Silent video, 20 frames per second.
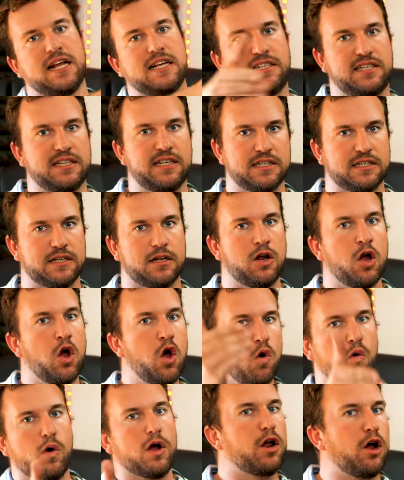last season
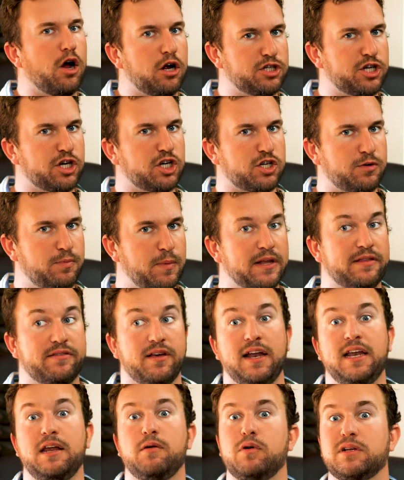with Roger
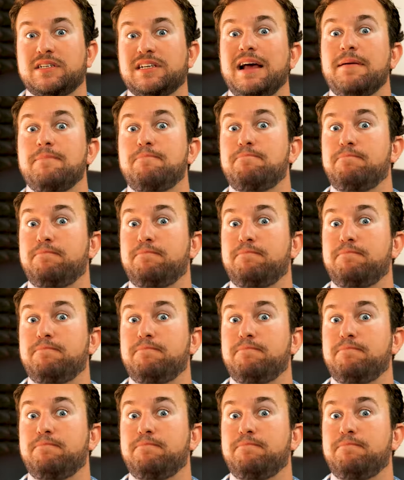Schmidt. And he was a